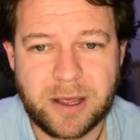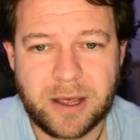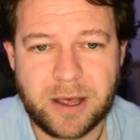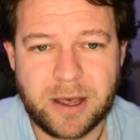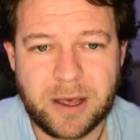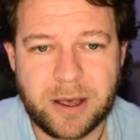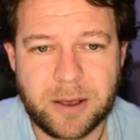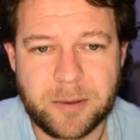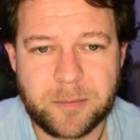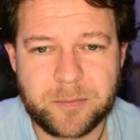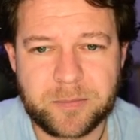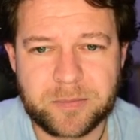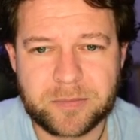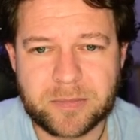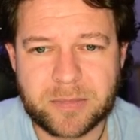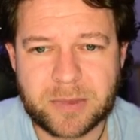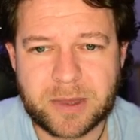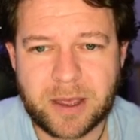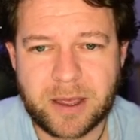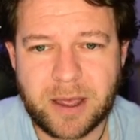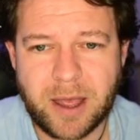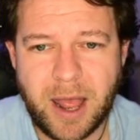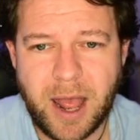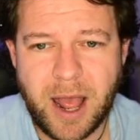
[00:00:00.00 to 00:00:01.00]
And
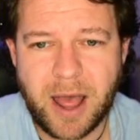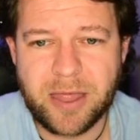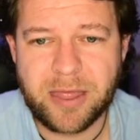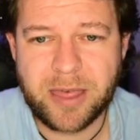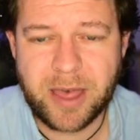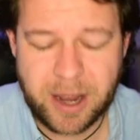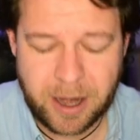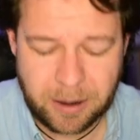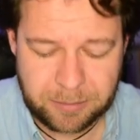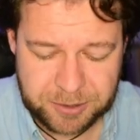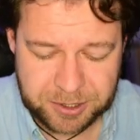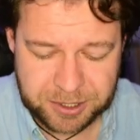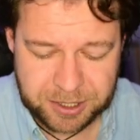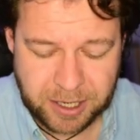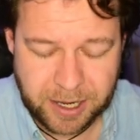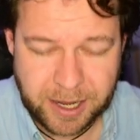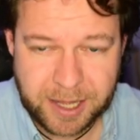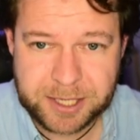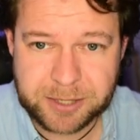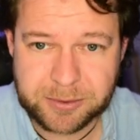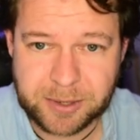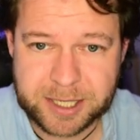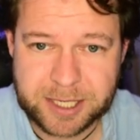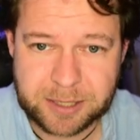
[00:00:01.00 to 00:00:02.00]
then I'm just going to
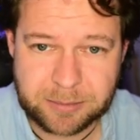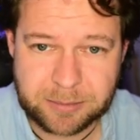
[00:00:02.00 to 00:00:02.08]
iterate it